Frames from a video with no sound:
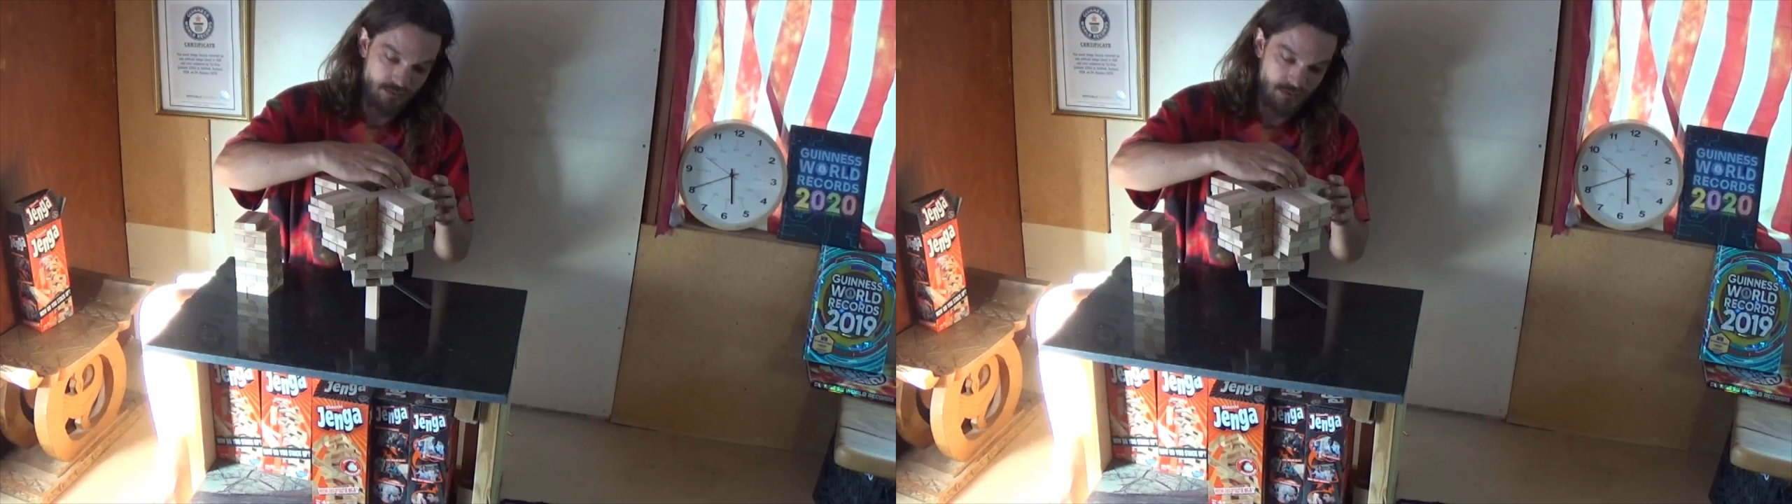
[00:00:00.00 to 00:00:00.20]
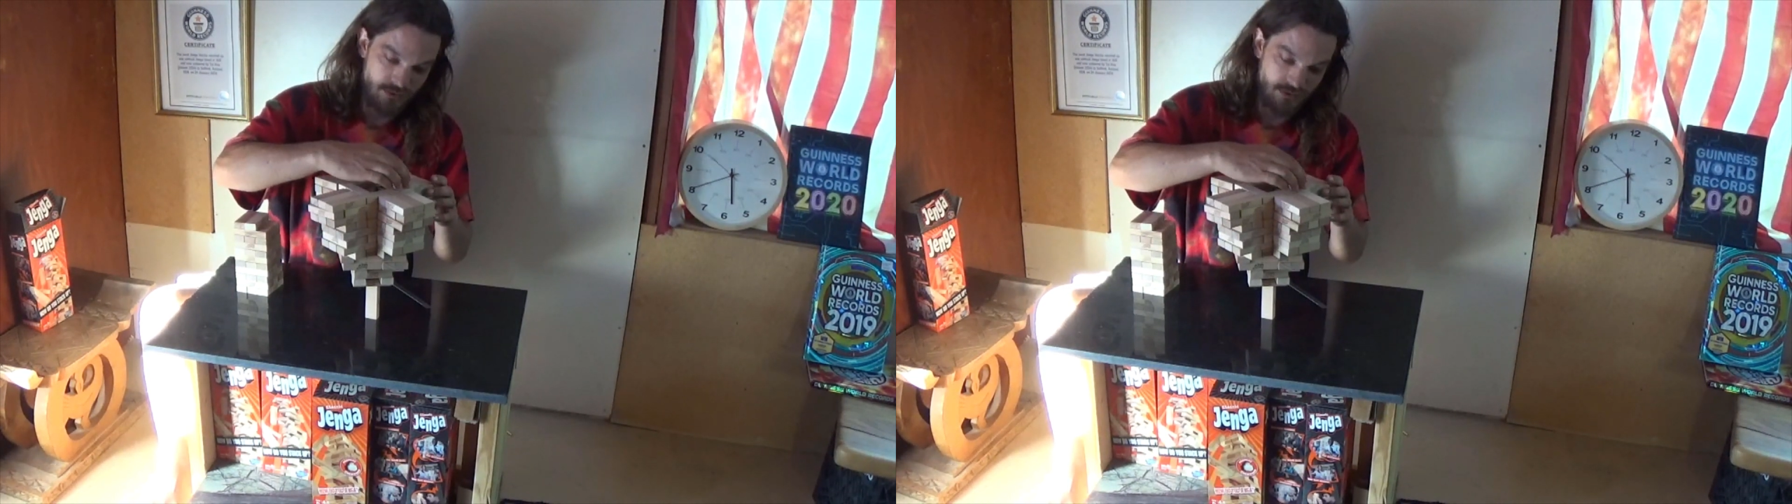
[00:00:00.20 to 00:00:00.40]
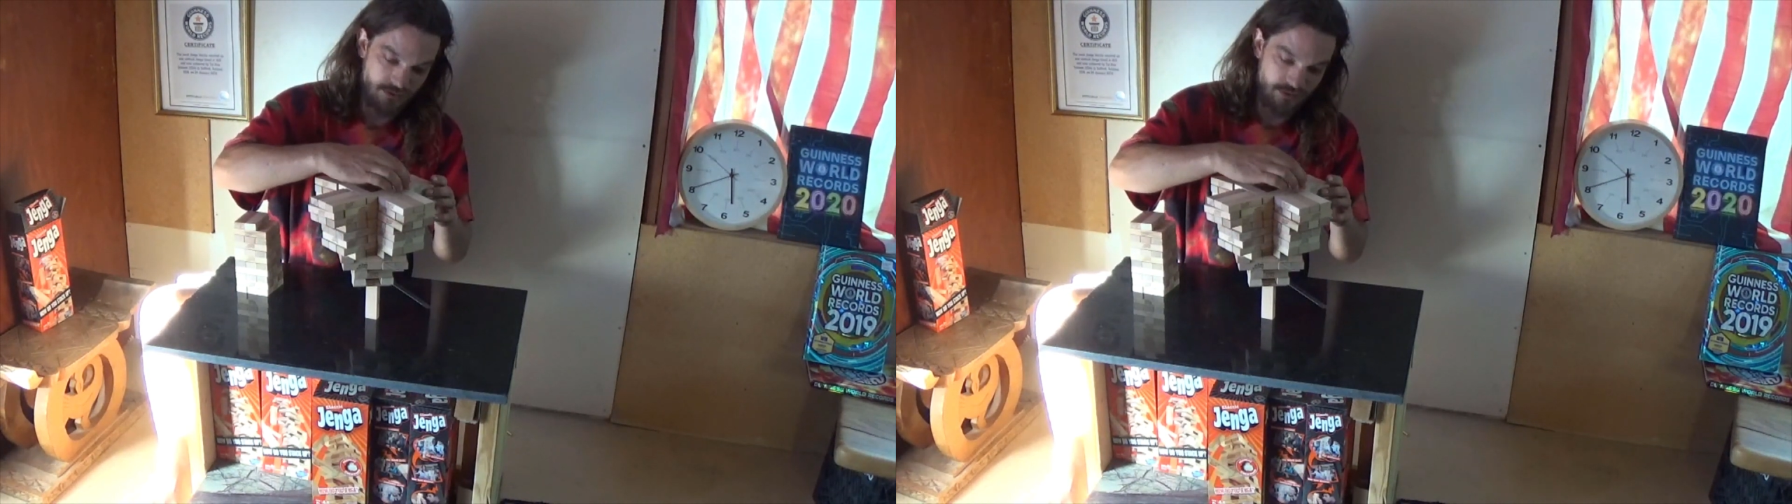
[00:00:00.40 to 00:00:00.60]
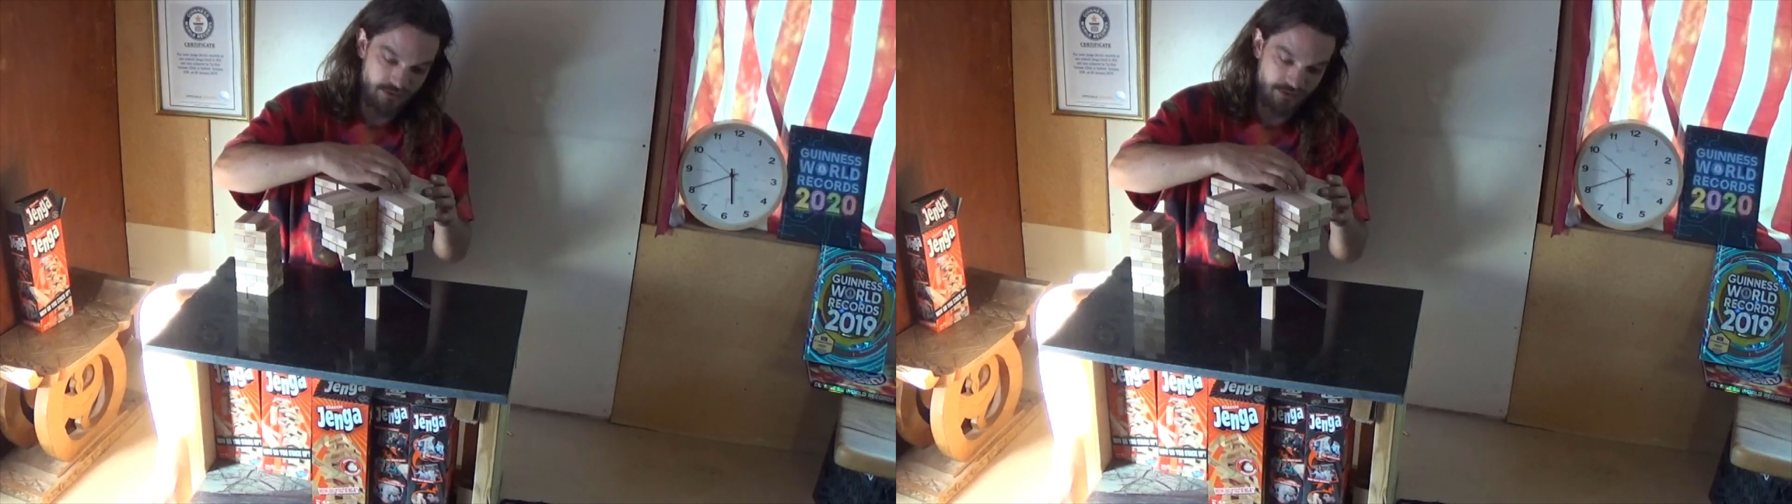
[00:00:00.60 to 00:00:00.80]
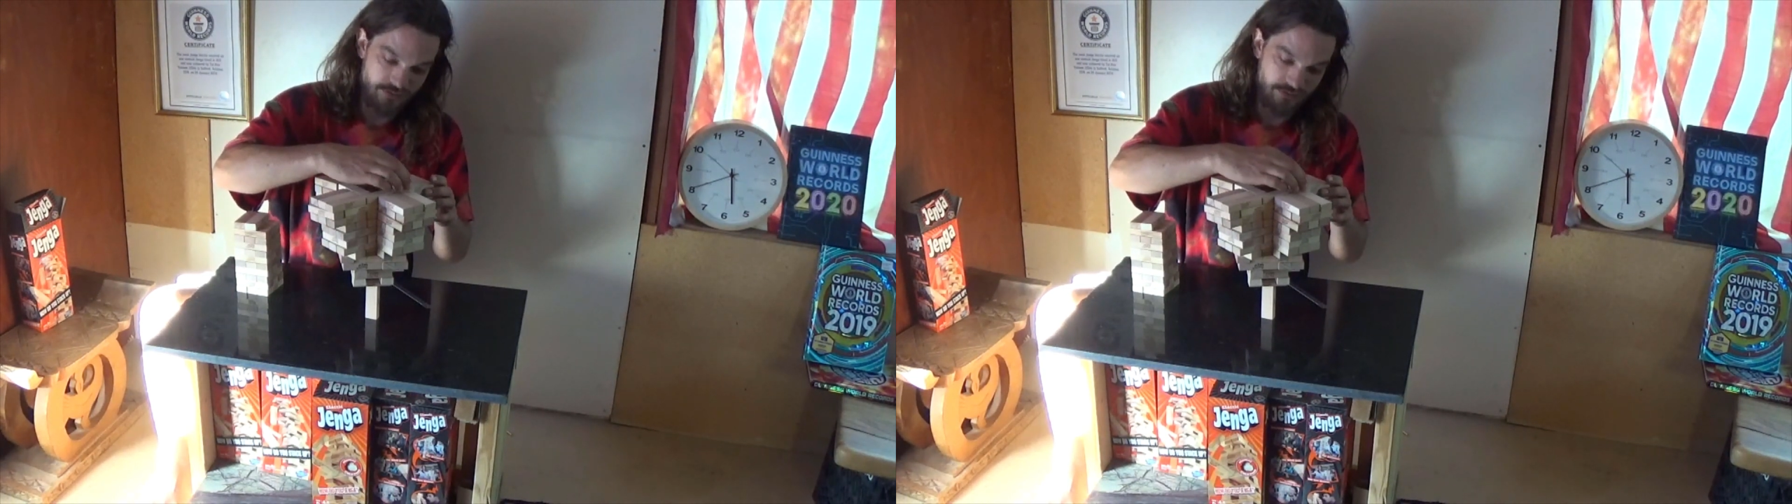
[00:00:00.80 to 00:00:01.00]

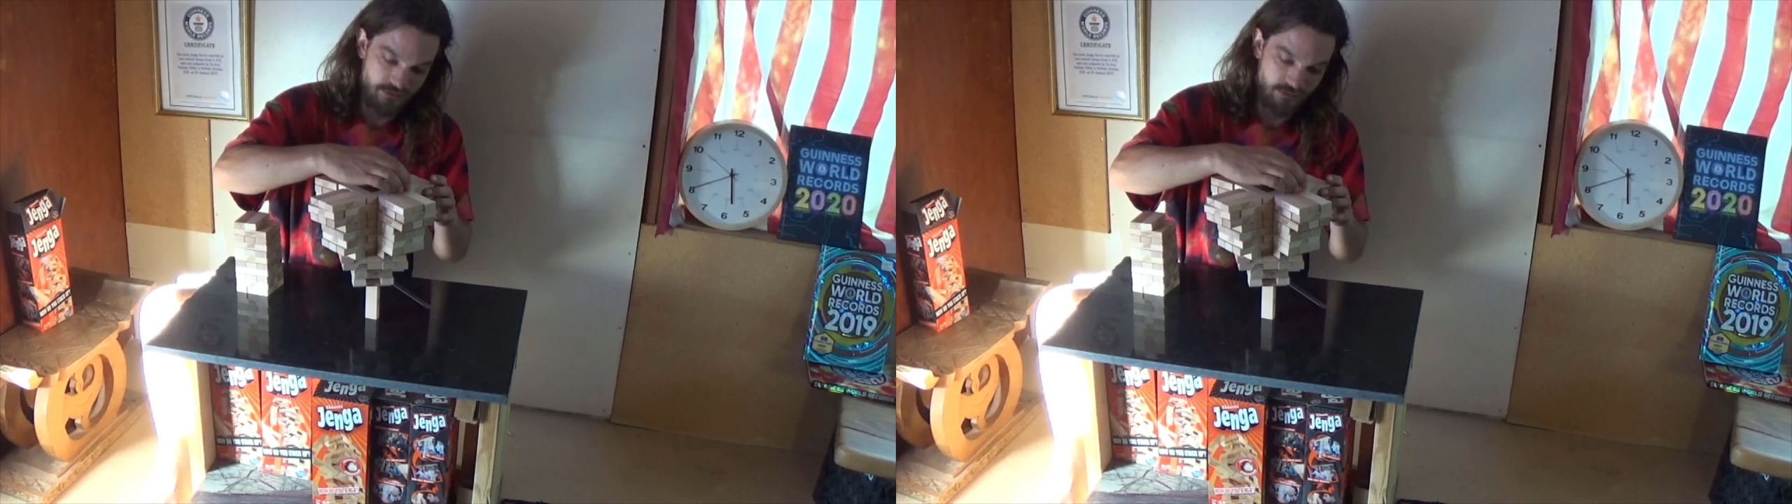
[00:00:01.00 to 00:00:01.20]
because